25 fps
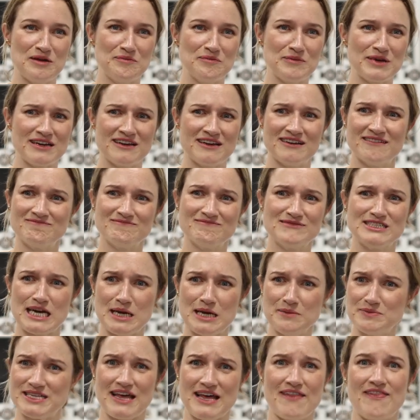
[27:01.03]
I'm gonna
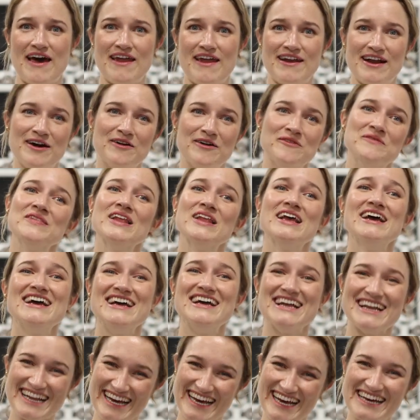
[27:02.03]
typeset that now.
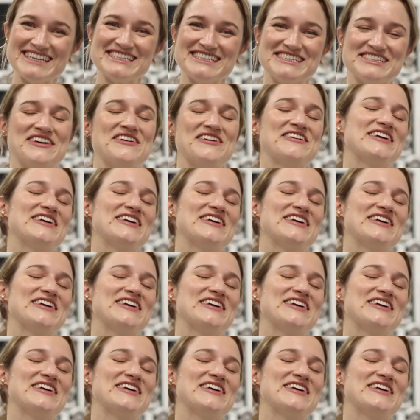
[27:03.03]
So